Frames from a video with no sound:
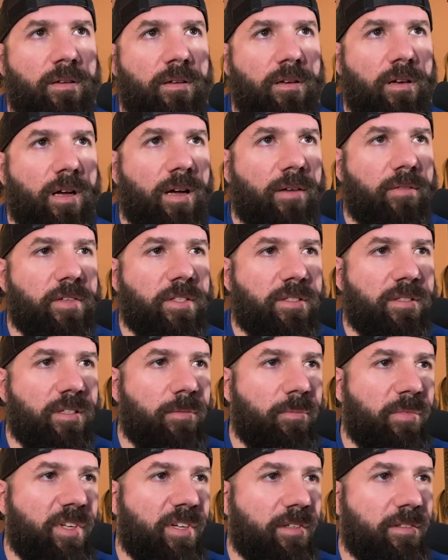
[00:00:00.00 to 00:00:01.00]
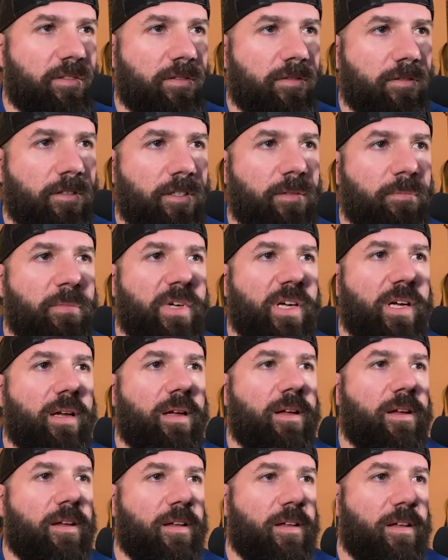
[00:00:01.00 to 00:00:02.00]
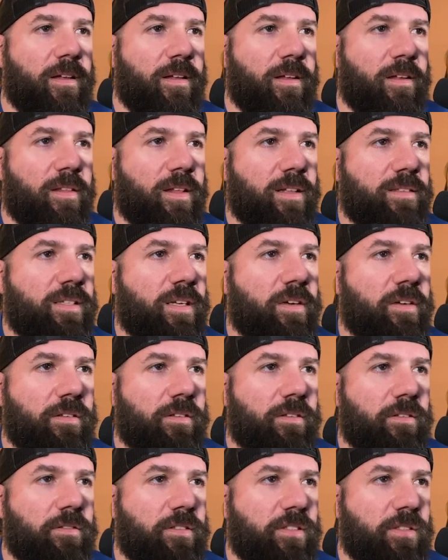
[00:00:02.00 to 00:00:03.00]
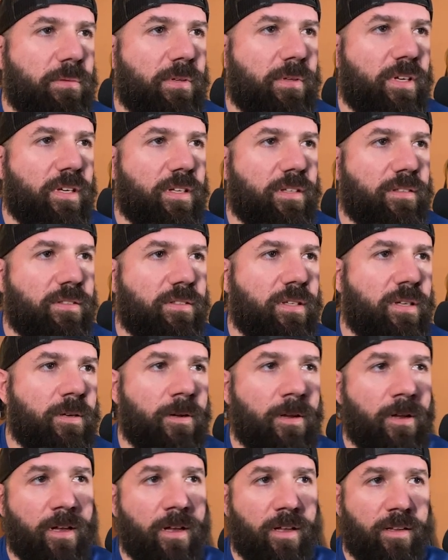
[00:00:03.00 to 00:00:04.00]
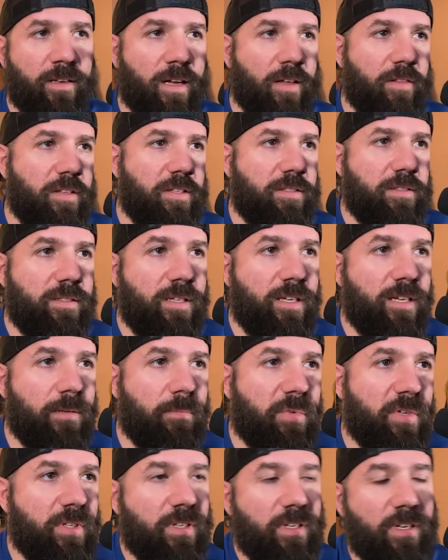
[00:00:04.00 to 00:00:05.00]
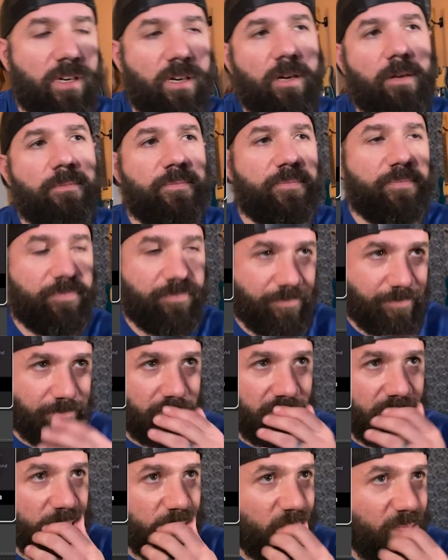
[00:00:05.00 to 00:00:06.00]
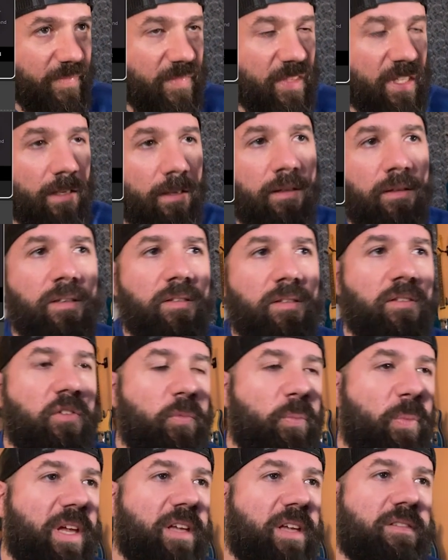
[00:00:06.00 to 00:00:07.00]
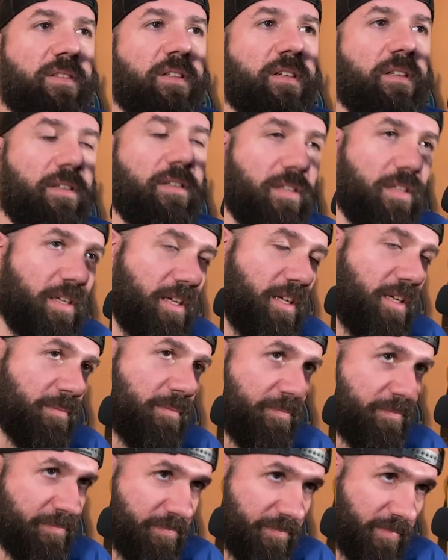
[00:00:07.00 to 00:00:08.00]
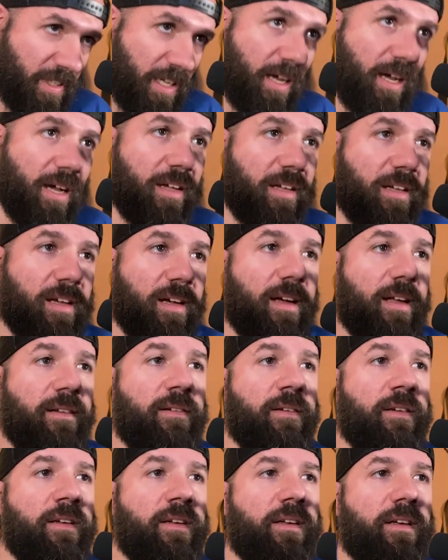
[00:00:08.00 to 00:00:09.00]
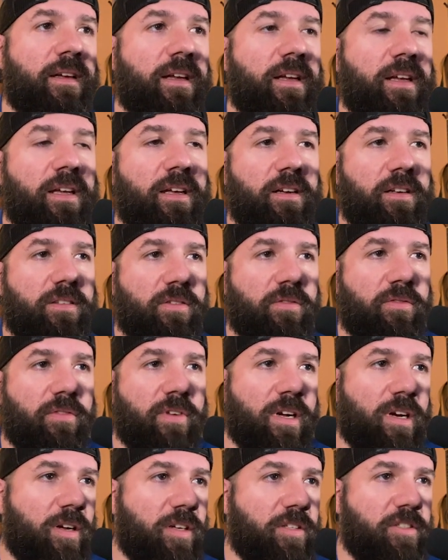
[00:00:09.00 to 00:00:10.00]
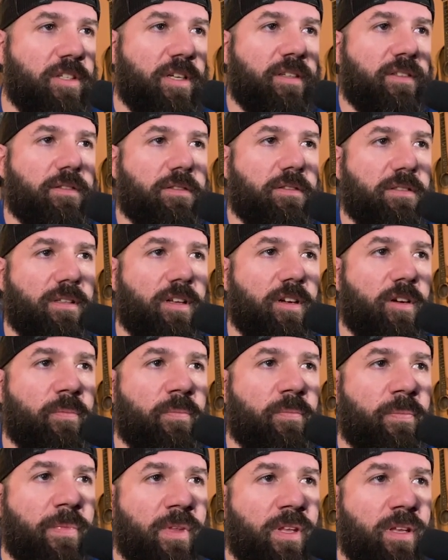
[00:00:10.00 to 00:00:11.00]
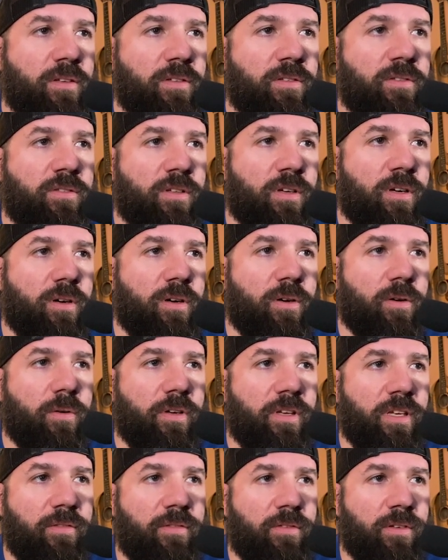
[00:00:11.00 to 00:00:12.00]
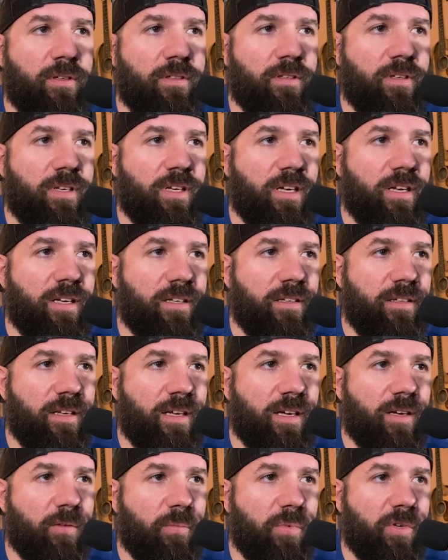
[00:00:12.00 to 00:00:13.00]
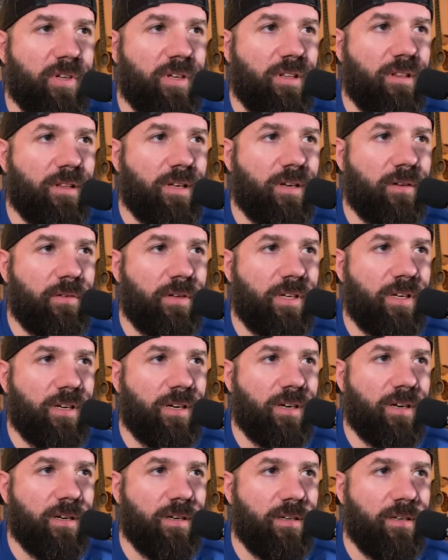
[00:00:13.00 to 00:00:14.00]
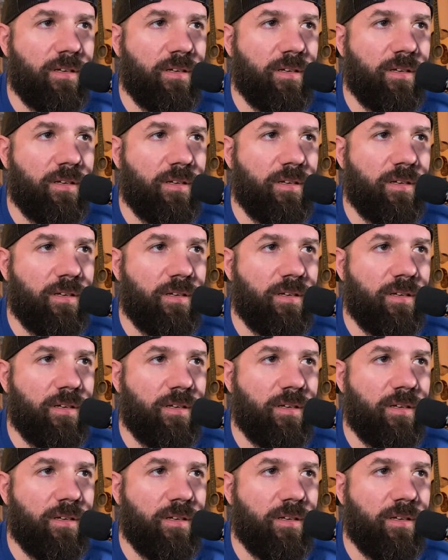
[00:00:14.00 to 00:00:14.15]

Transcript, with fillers: Obviously a bit extreme, but that's how you learn these plugins. Now this dampen here, this is basically a high cut and it's a very gentle slope. So even cutting down pretty low here,